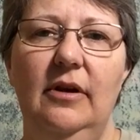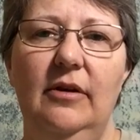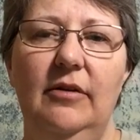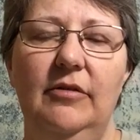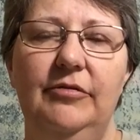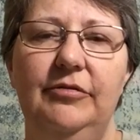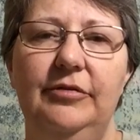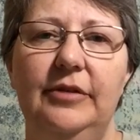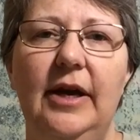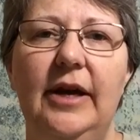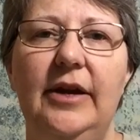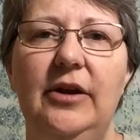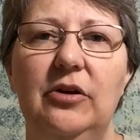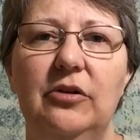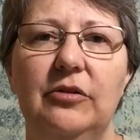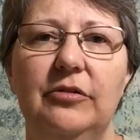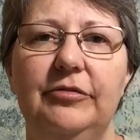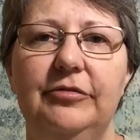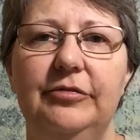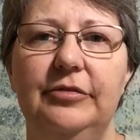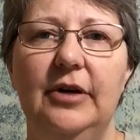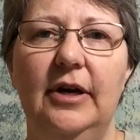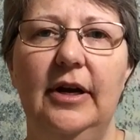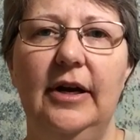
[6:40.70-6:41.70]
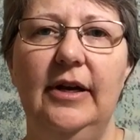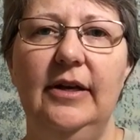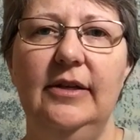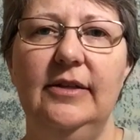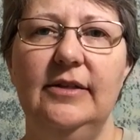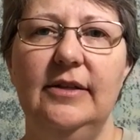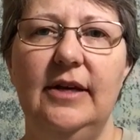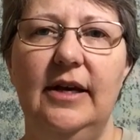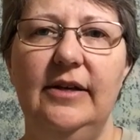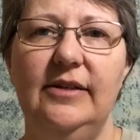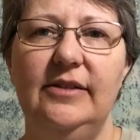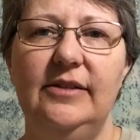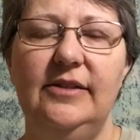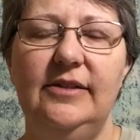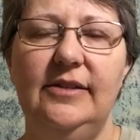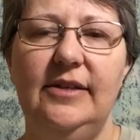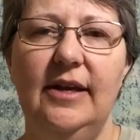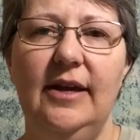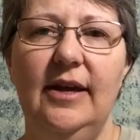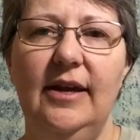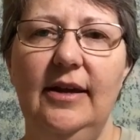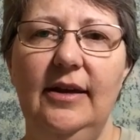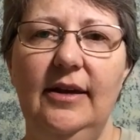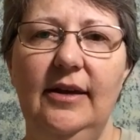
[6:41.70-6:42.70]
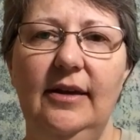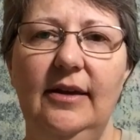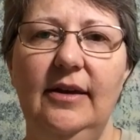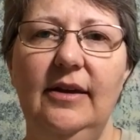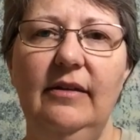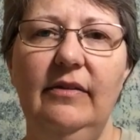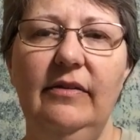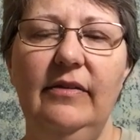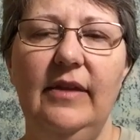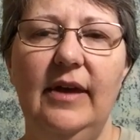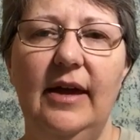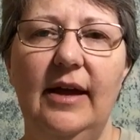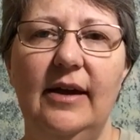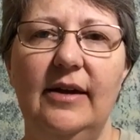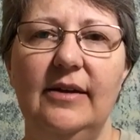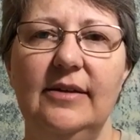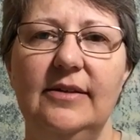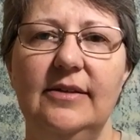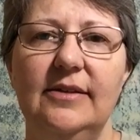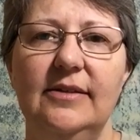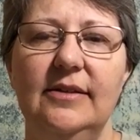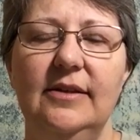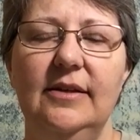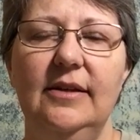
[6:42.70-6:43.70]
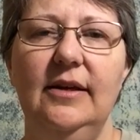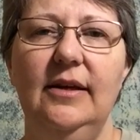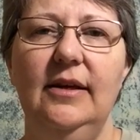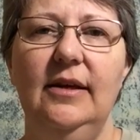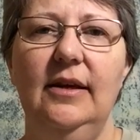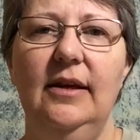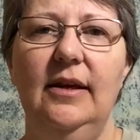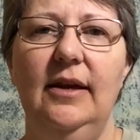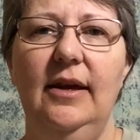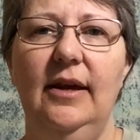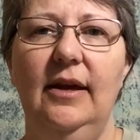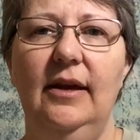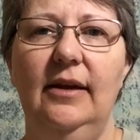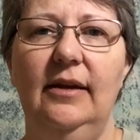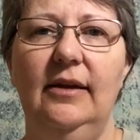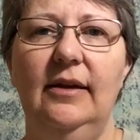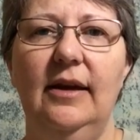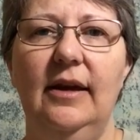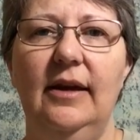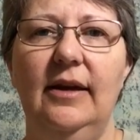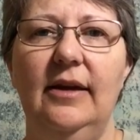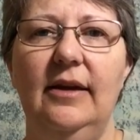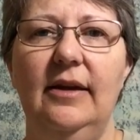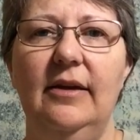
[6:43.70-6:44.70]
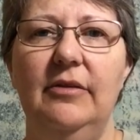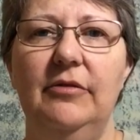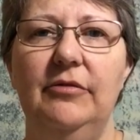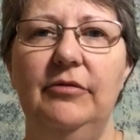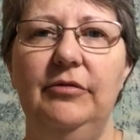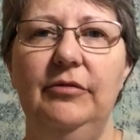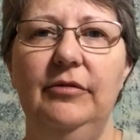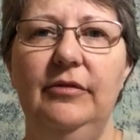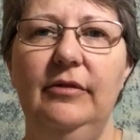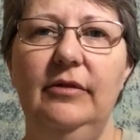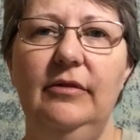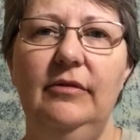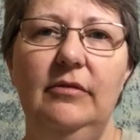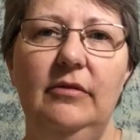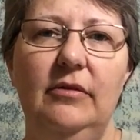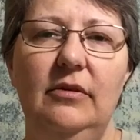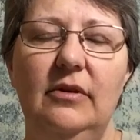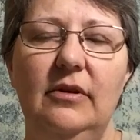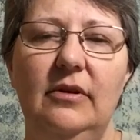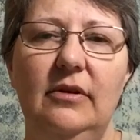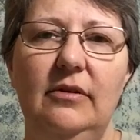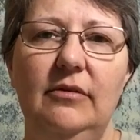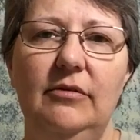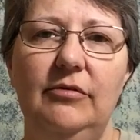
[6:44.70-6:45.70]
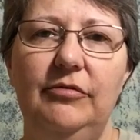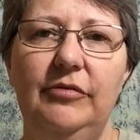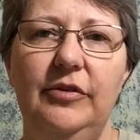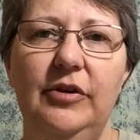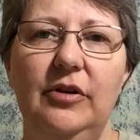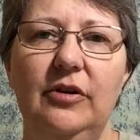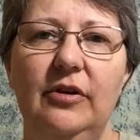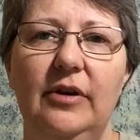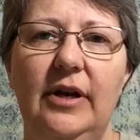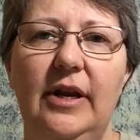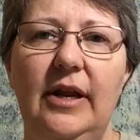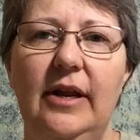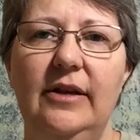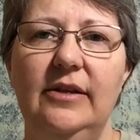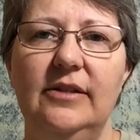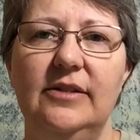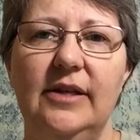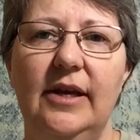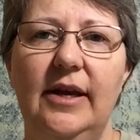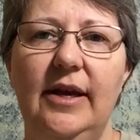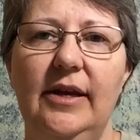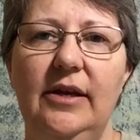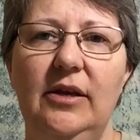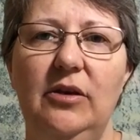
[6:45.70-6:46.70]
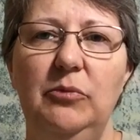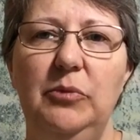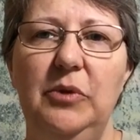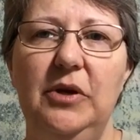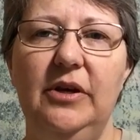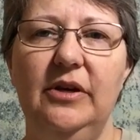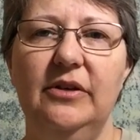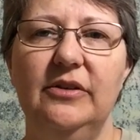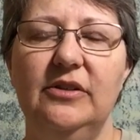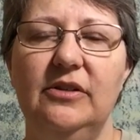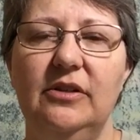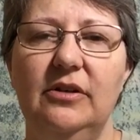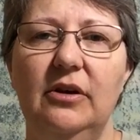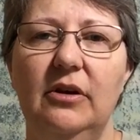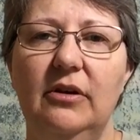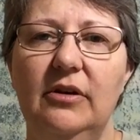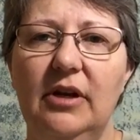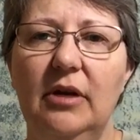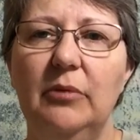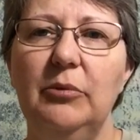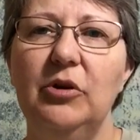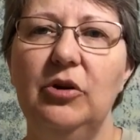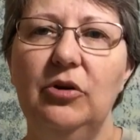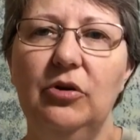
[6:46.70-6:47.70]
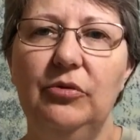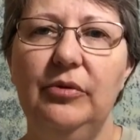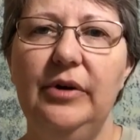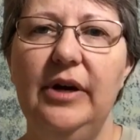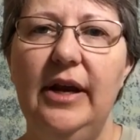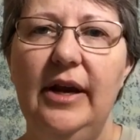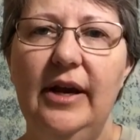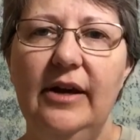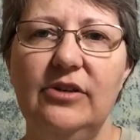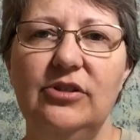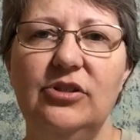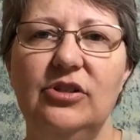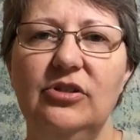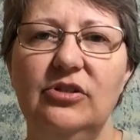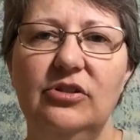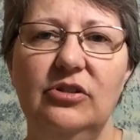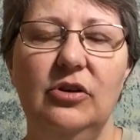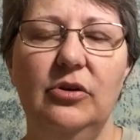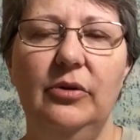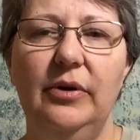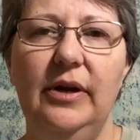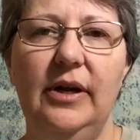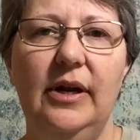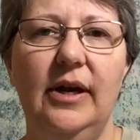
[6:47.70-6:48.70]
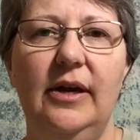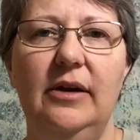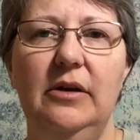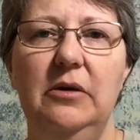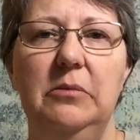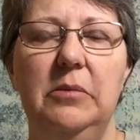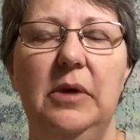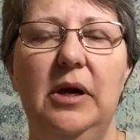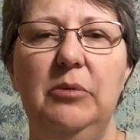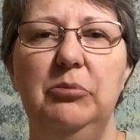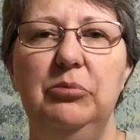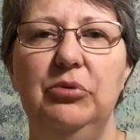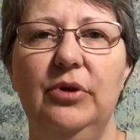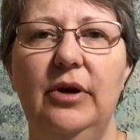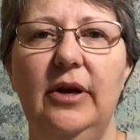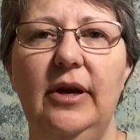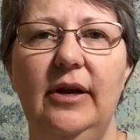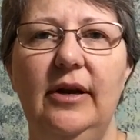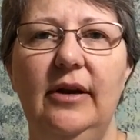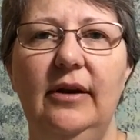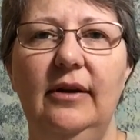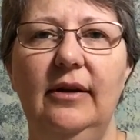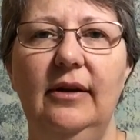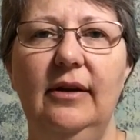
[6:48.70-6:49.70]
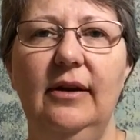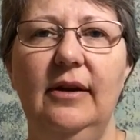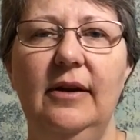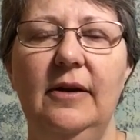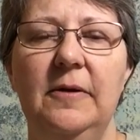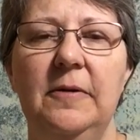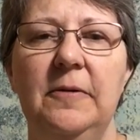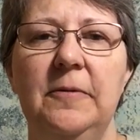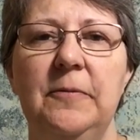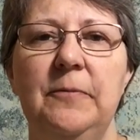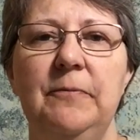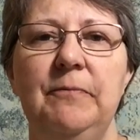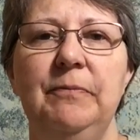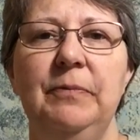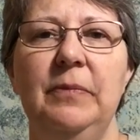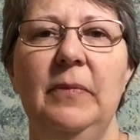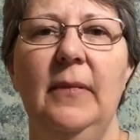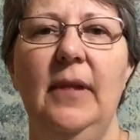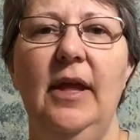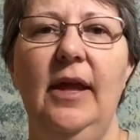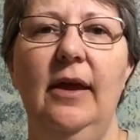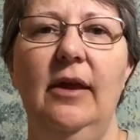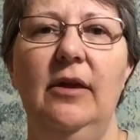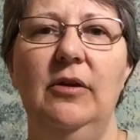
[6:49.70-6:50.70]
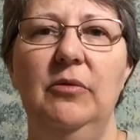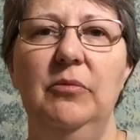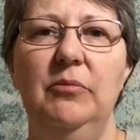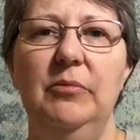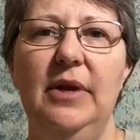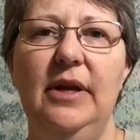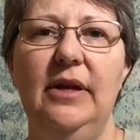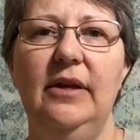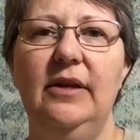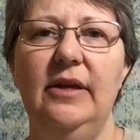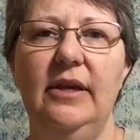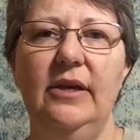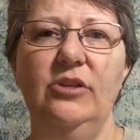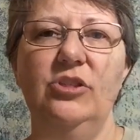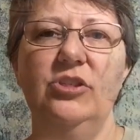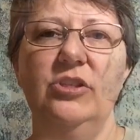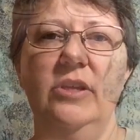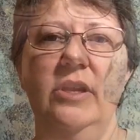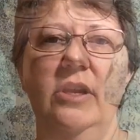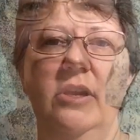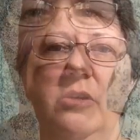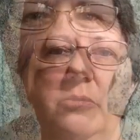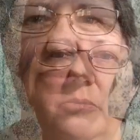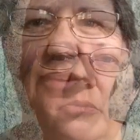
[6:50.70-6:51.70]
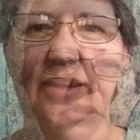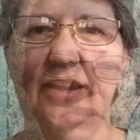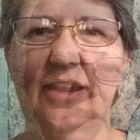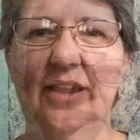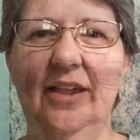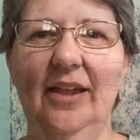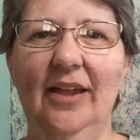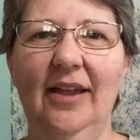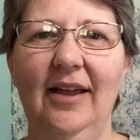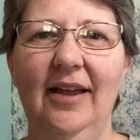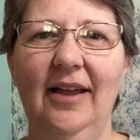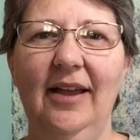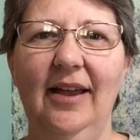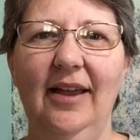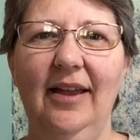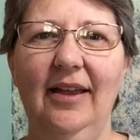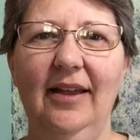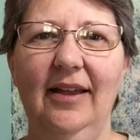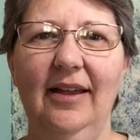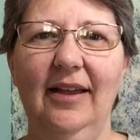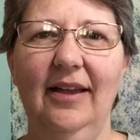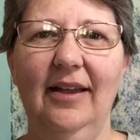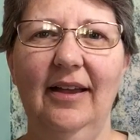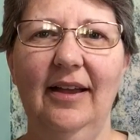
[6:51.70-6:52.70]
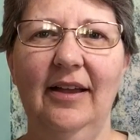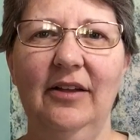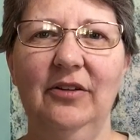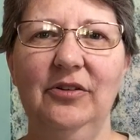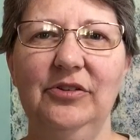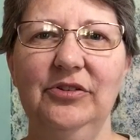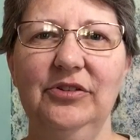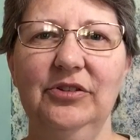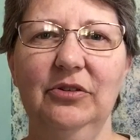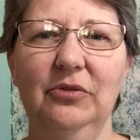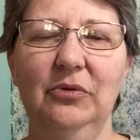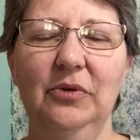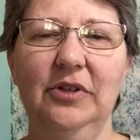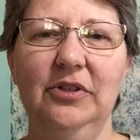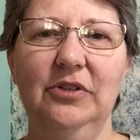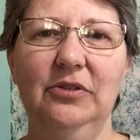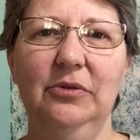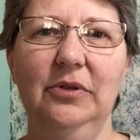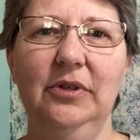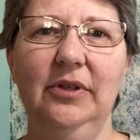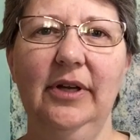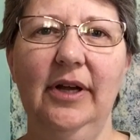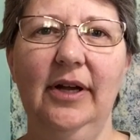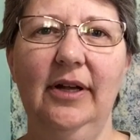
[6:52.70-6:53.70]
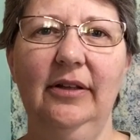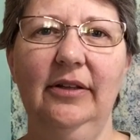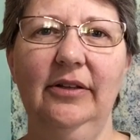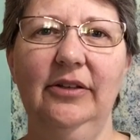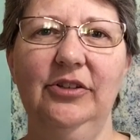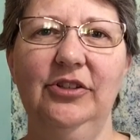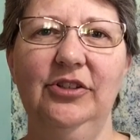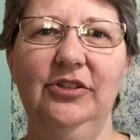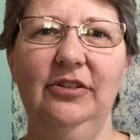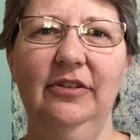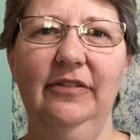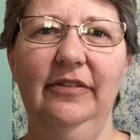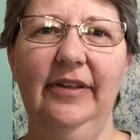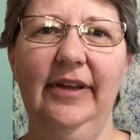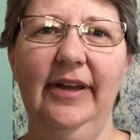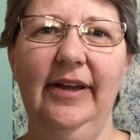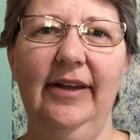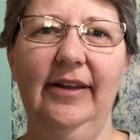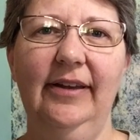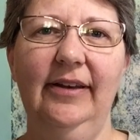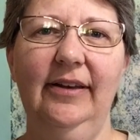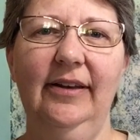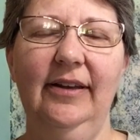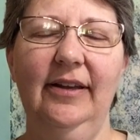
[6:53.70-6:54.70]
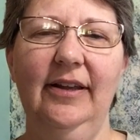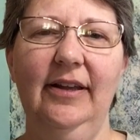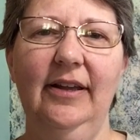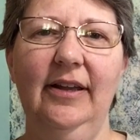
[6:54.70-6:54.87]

flight or fright. I stay in that. And I have fear and anxiety because there are chemical reactions going on in my brain. And medication helps that. I also want to acknowledge that